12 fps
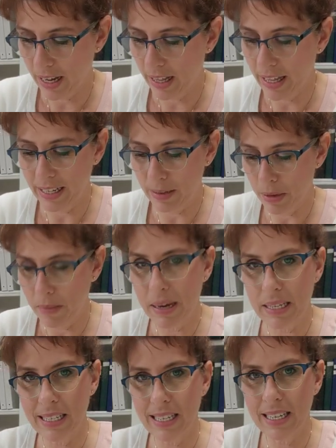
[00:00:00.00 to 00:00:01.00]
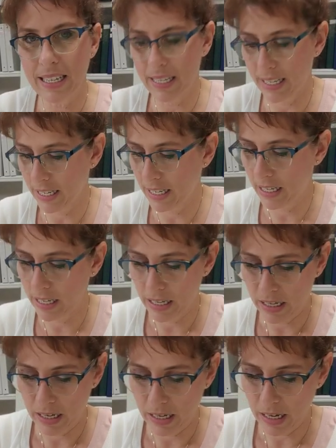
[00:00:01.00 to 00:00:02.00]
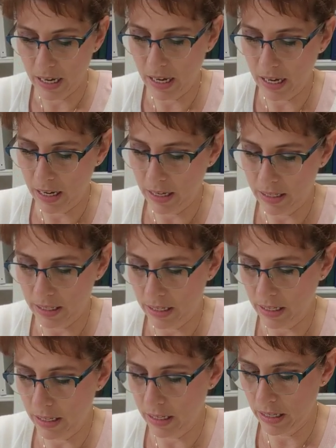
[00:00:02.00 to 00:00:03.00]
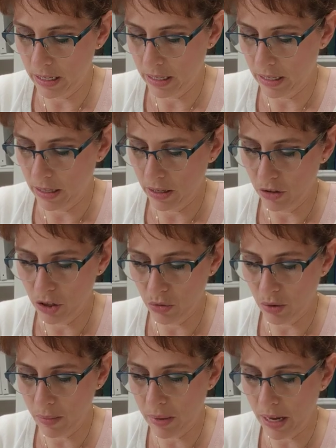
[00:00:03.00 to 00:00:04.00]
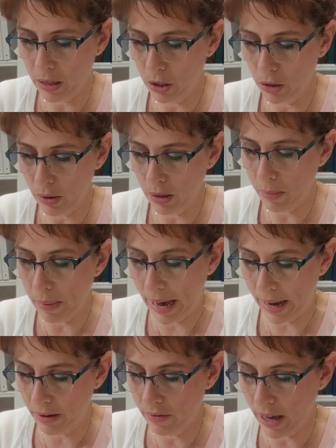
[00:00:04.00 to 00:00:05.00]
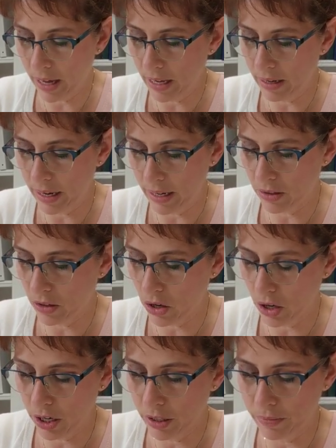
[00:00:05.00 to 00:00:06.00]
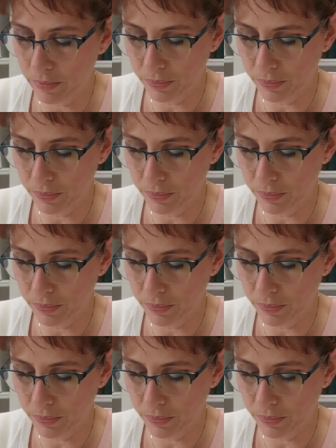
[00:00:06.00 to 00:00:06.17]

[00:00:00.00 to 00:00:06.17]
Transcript: I like to be messy. And just rub that glue on the back of that index card.